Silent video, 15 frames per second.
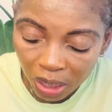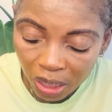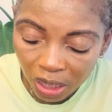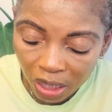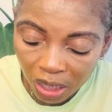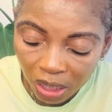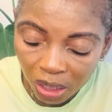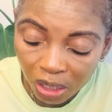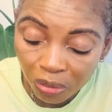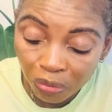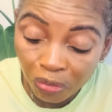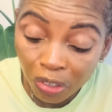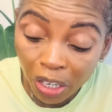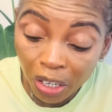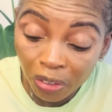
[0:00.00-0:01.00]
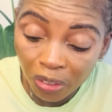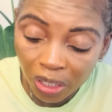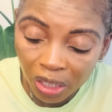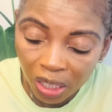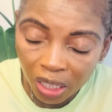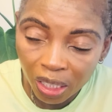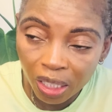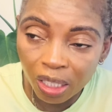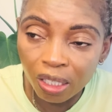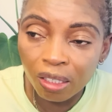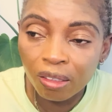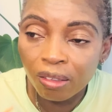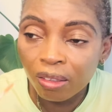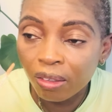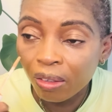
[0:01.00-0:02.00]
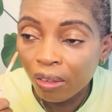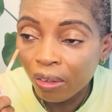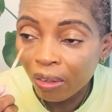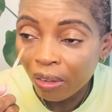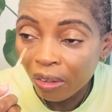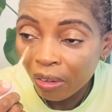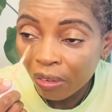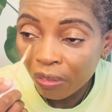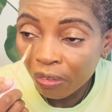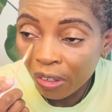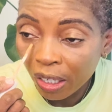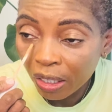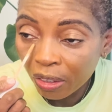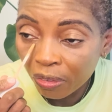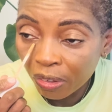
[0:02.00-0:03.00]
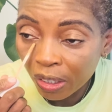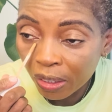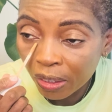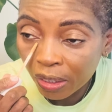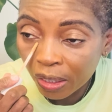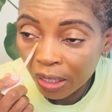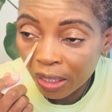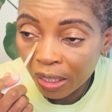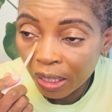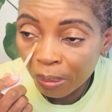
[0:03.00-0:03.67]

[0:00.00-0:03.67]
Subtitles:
is it's very thick. very, very thick.